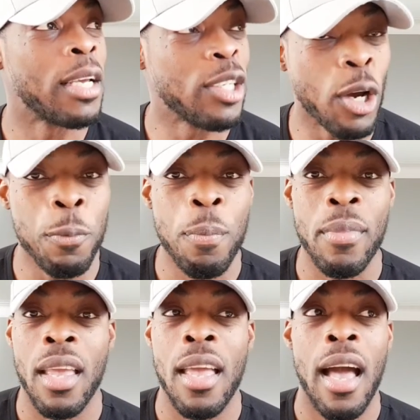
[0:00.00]
So
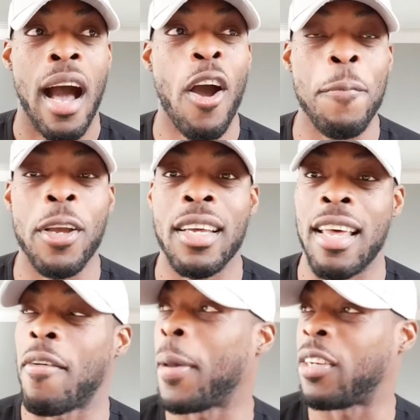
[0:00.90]
I hope you guys
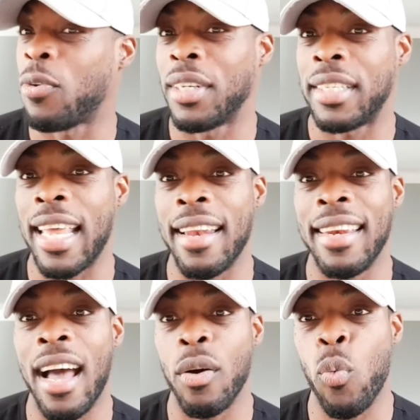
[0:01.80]
have a better understanding
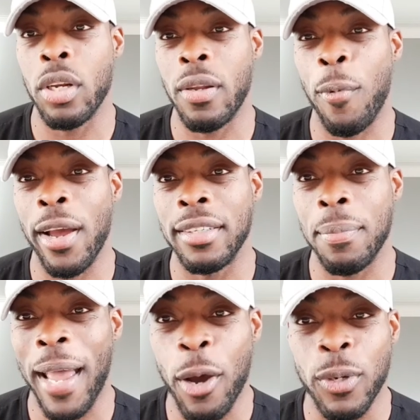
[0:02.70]
now the brand's
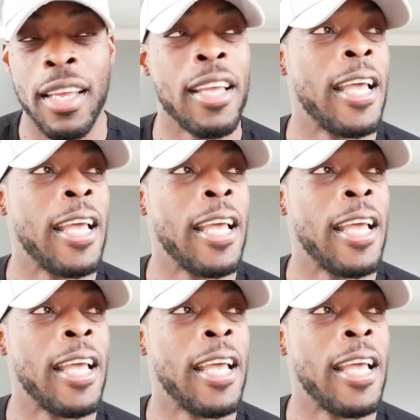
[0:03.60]
about.